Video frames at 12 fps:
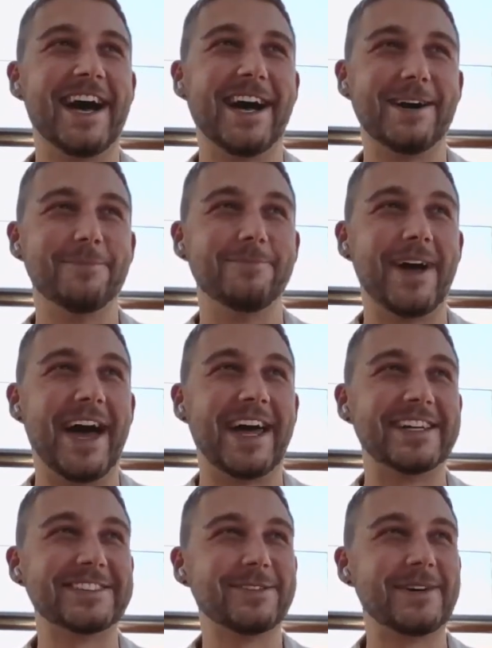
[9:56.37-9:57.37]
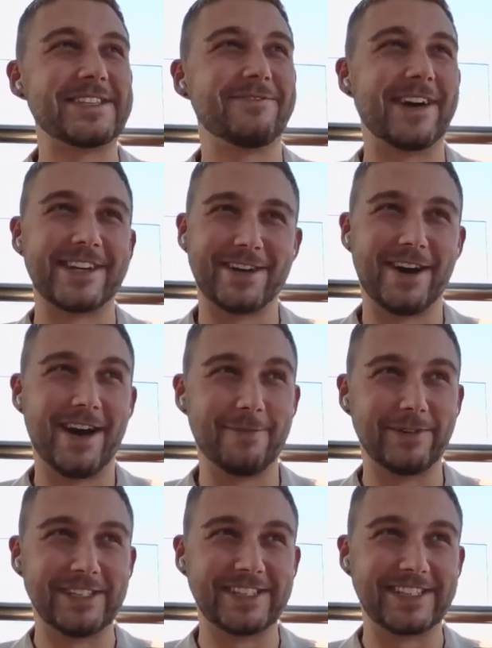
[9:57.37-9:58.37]
Um, and it's always a fun
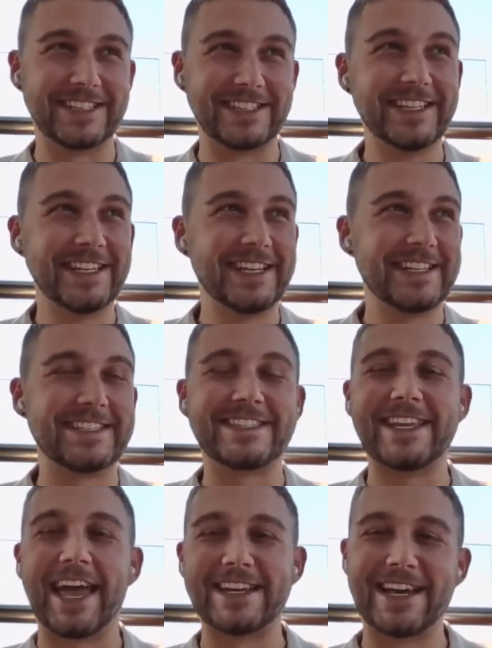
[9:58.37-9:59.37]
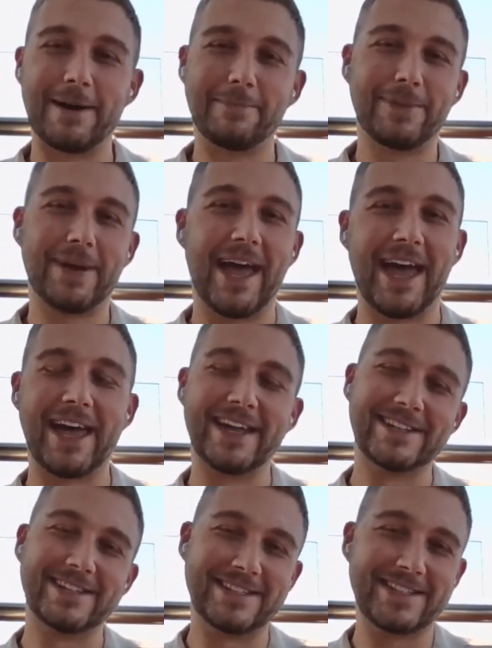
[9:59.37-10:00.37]
time when you can stand up
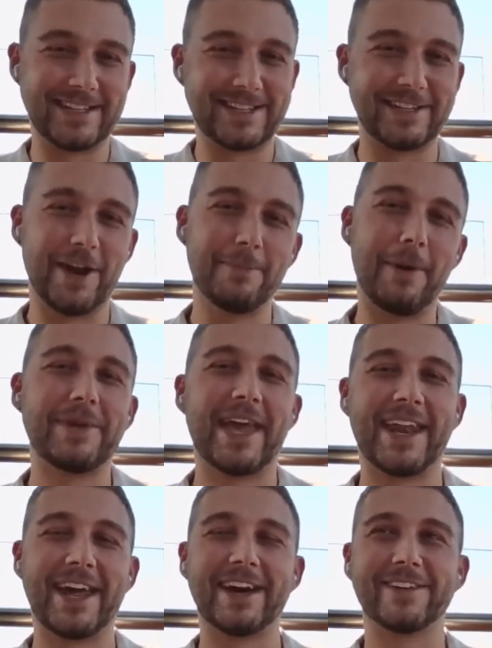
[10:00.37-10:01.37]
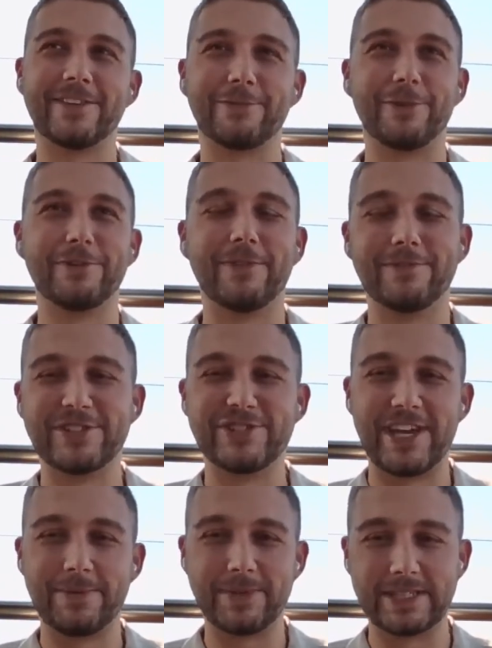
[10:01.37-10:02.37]
and you know pop your head out the roof of the
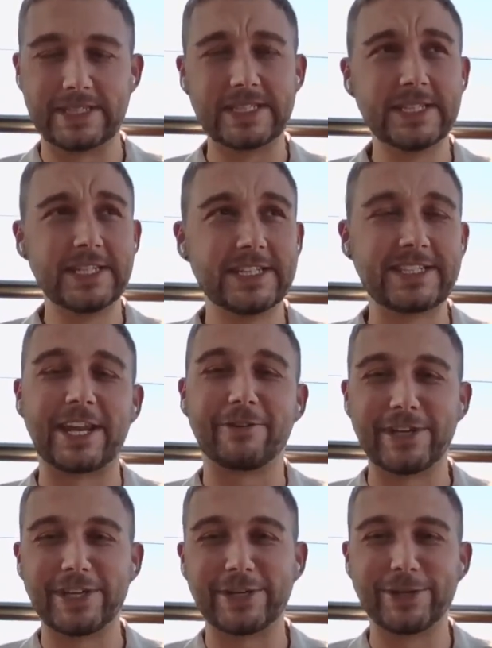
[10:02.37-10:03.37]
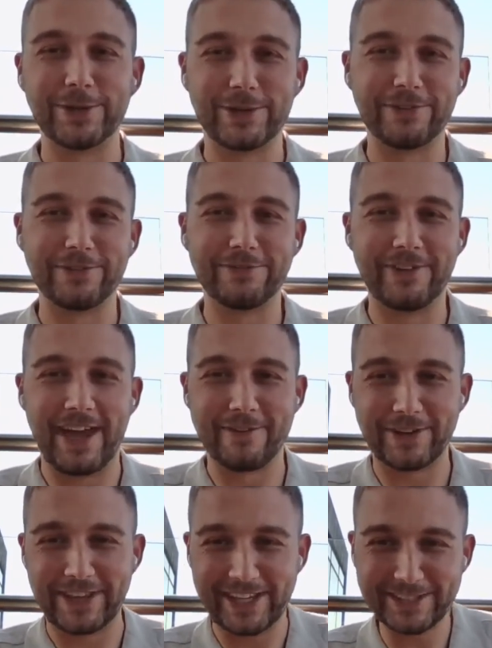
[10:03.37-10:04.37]
jeep and get a really good look of
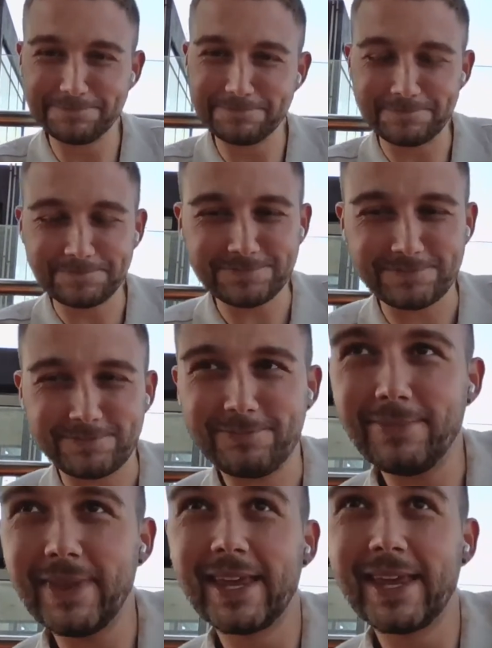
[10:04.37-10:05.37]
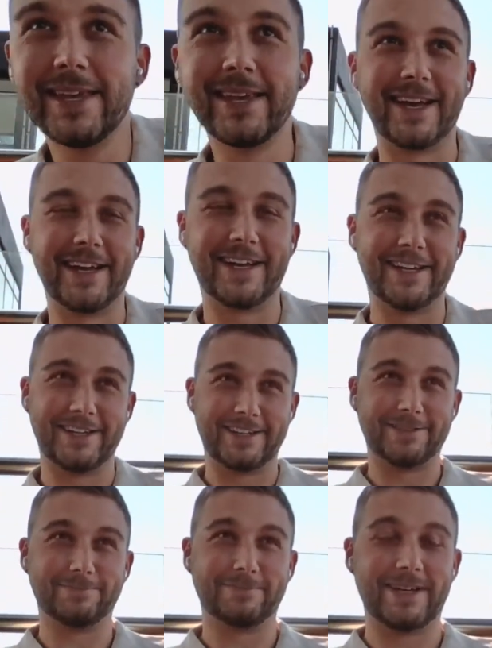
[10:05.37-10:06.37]
everything.
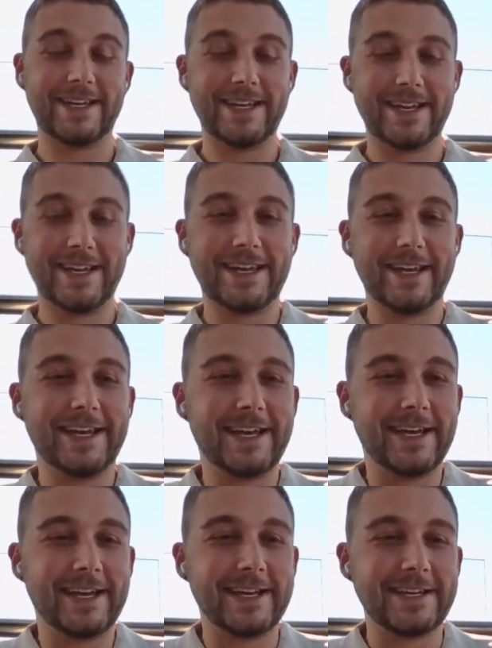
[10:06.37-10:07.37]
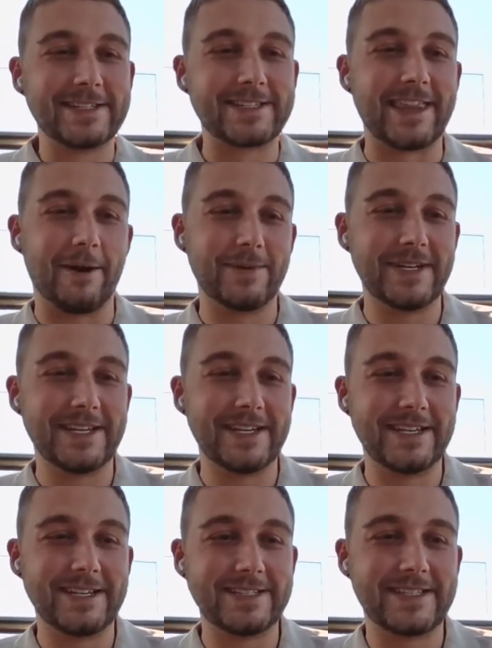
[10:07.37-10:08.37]
Um, so that
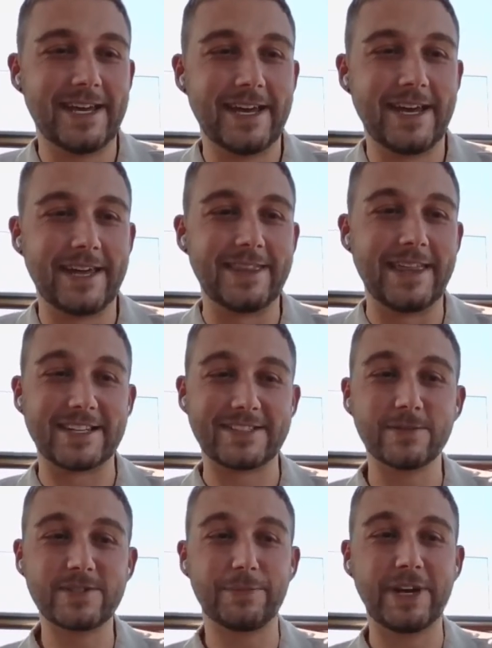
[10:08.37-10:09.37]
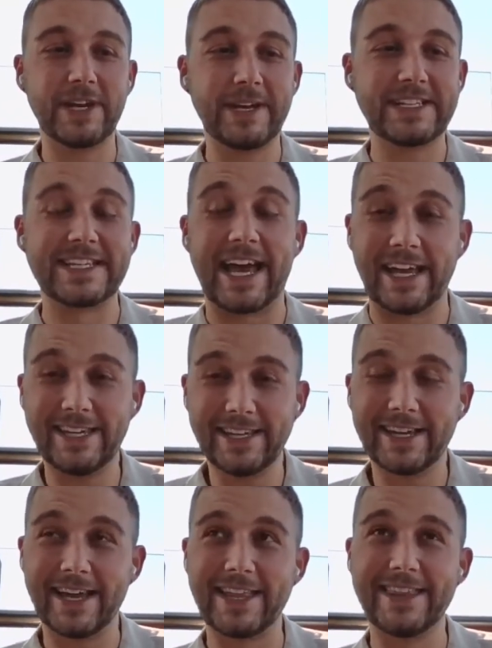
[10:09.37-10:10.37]
was that. So it was a pretty big day,
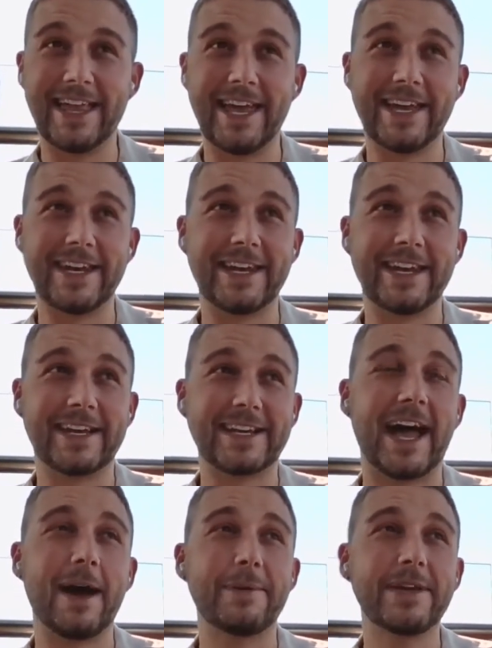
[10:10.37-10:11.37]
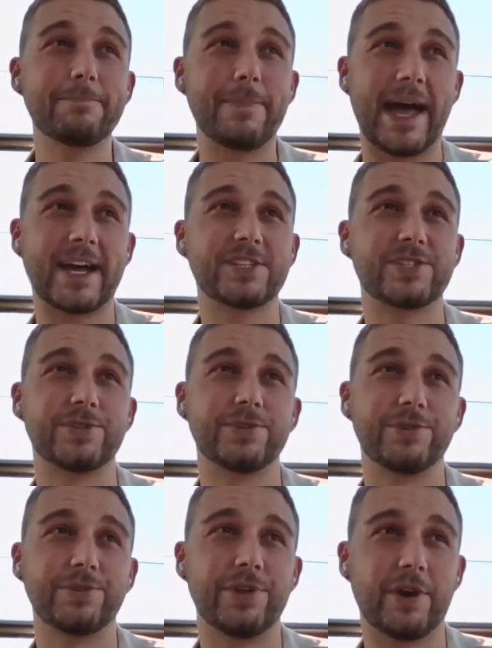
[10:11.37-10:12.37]
and then coming back
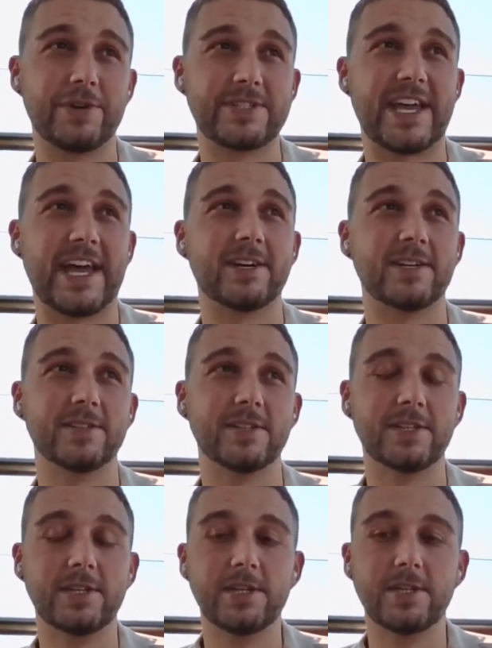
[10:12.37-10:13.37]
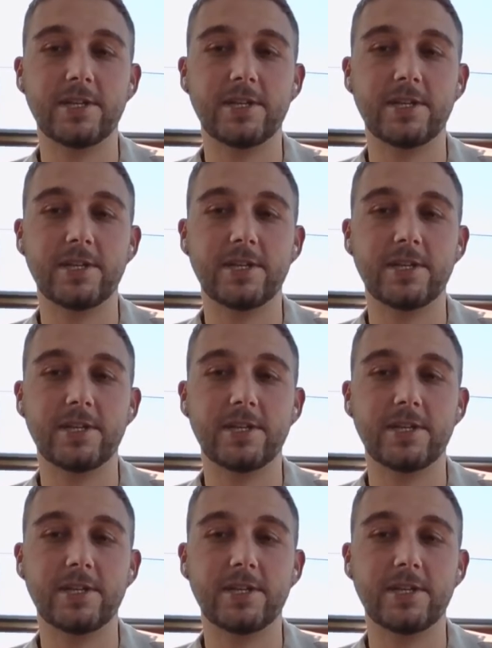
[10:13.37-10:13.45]
to the hotel,